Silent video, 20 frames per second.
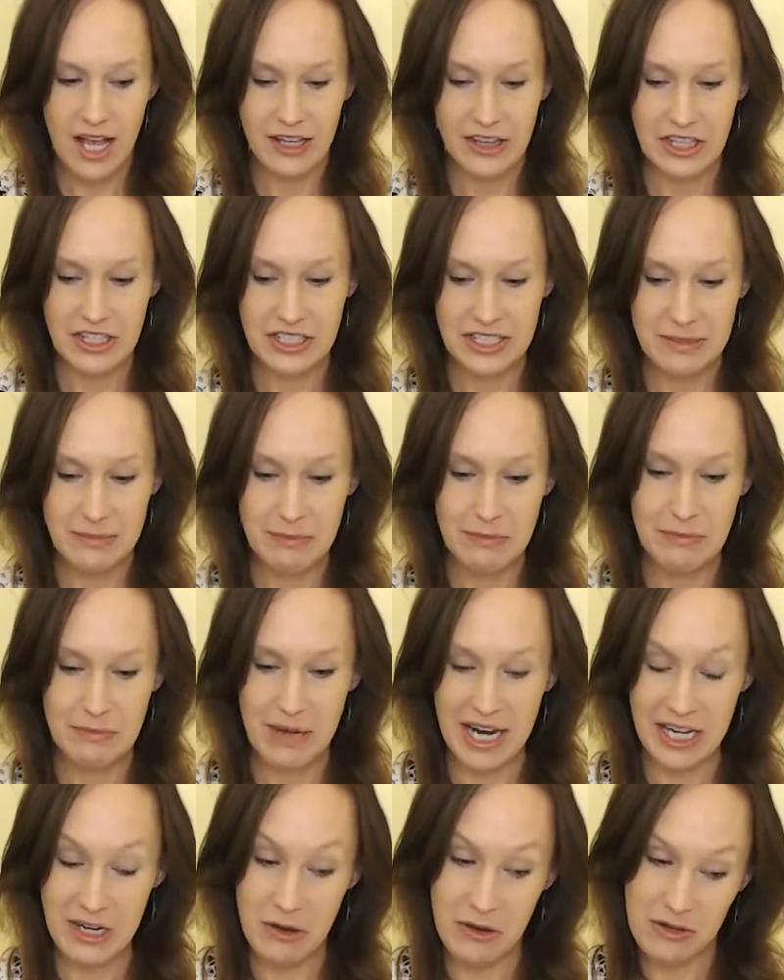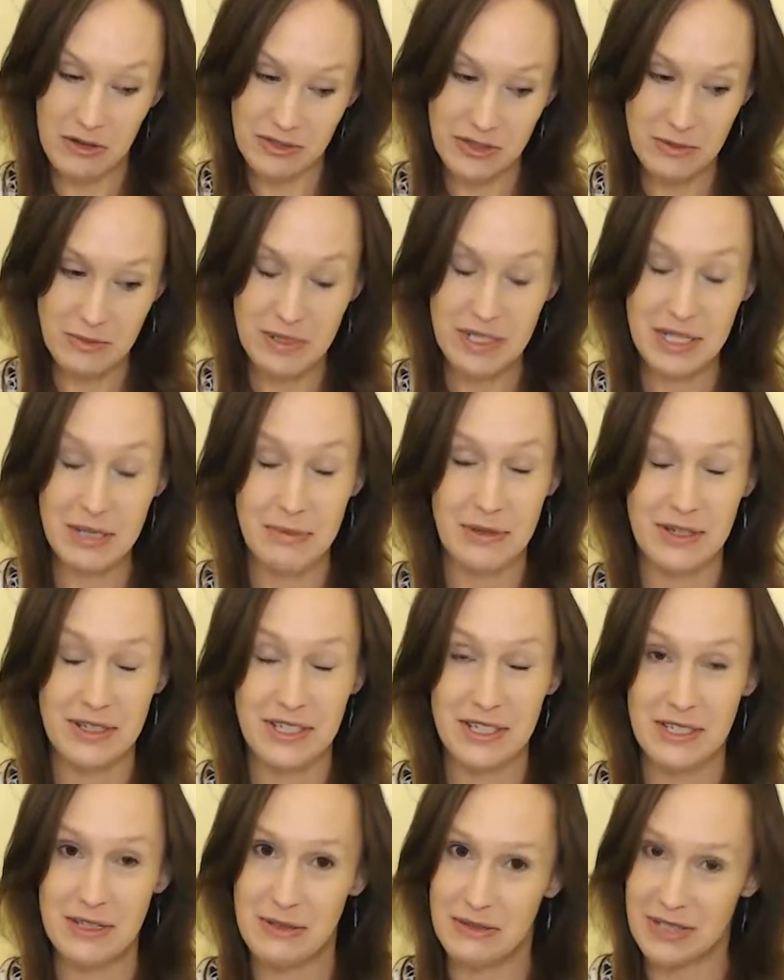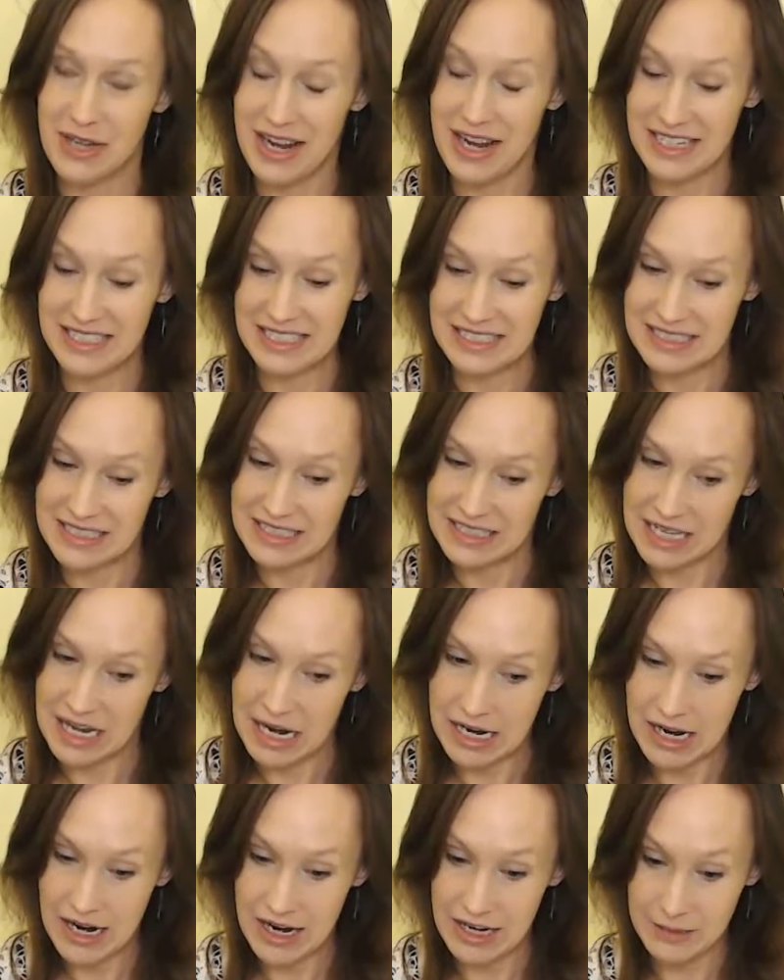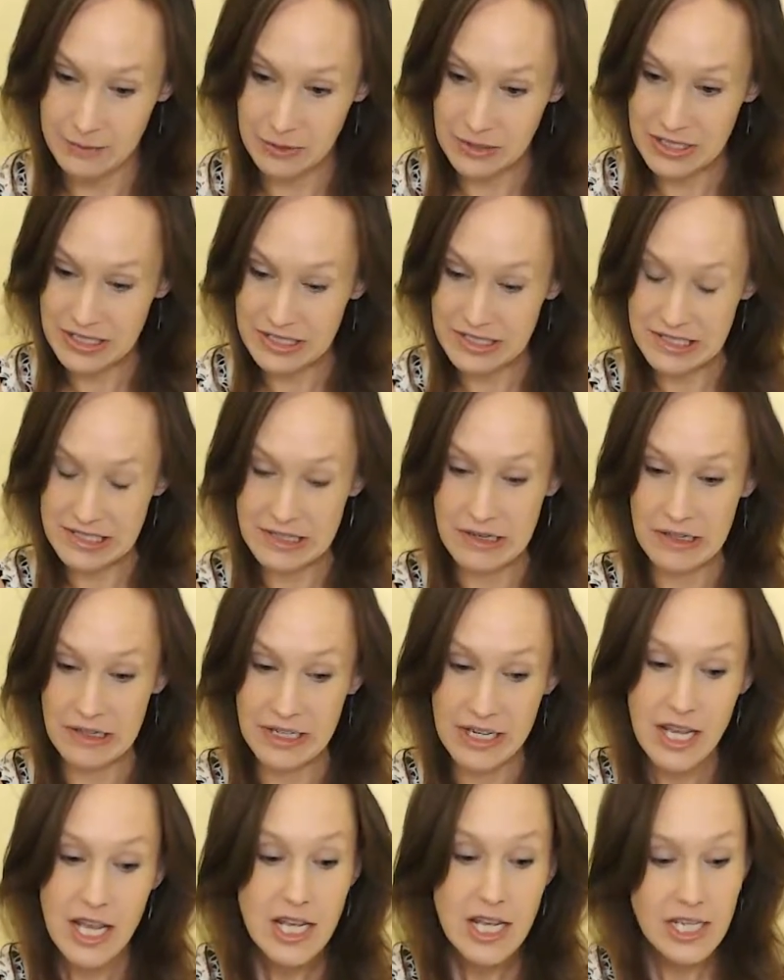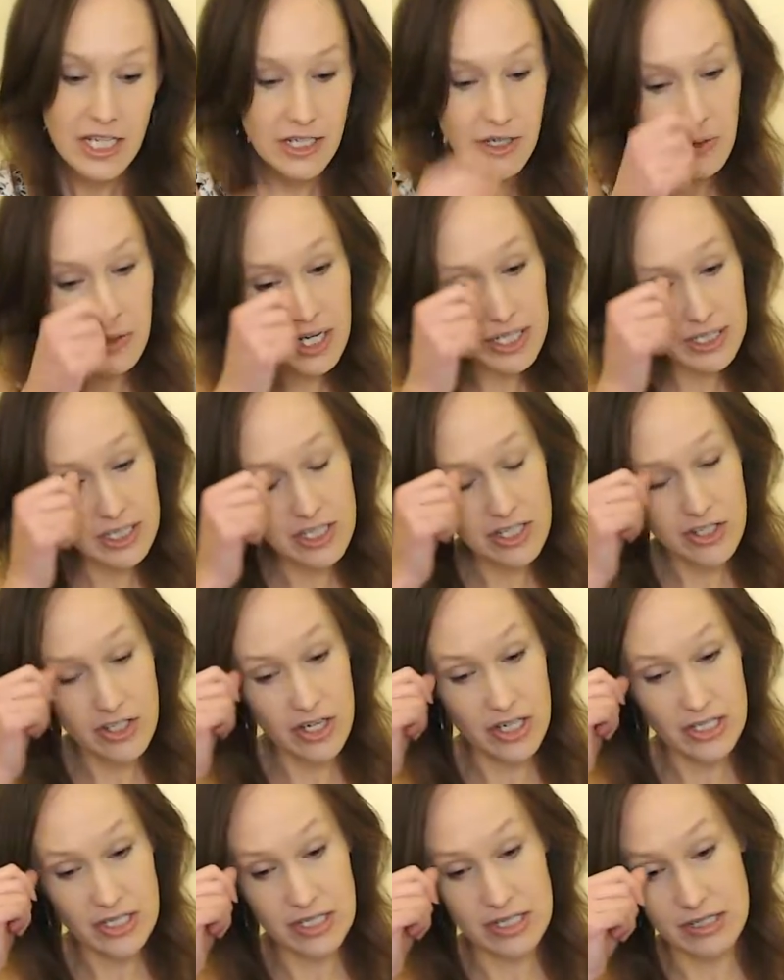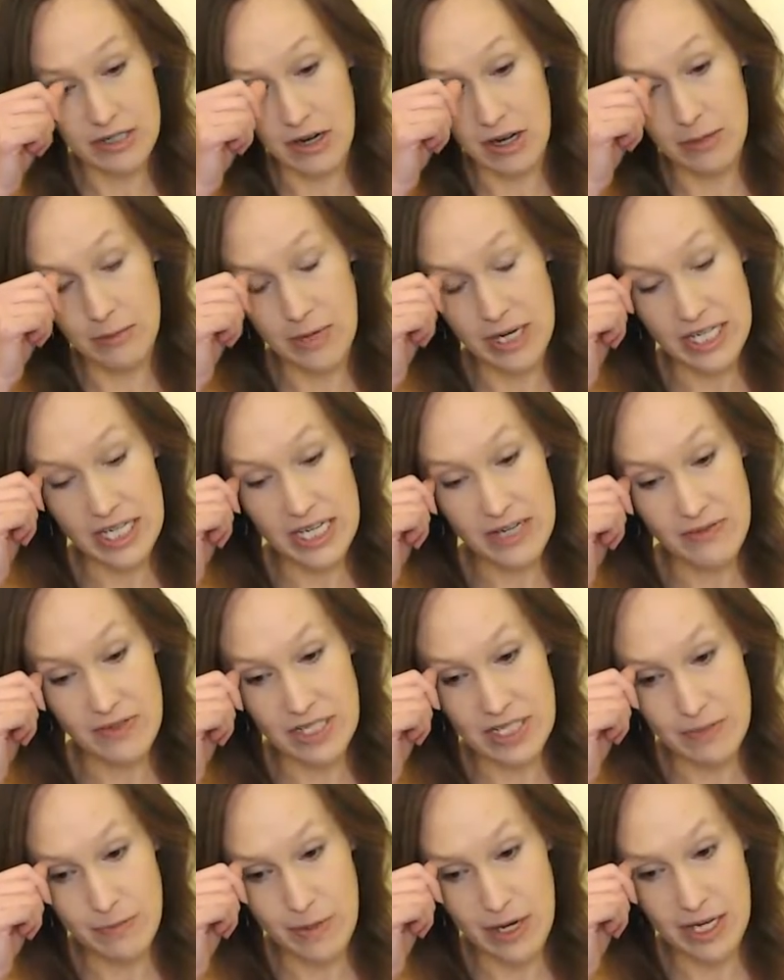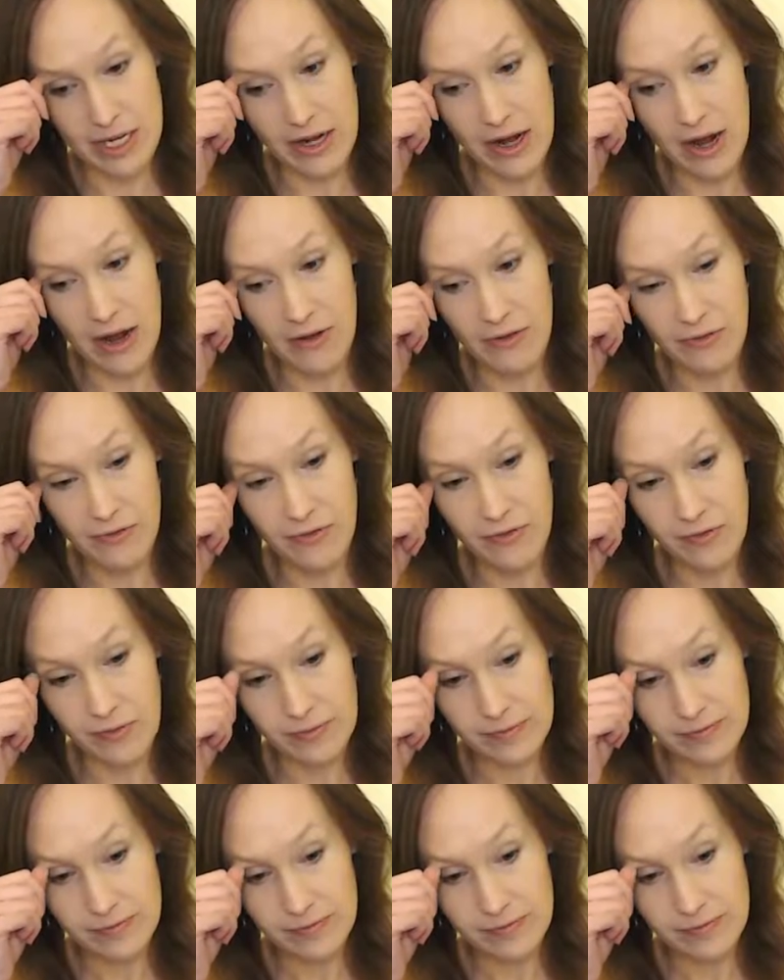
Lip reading: This might also be the person who ties into the High Priestess card. You know what? And this Justice card might even speak of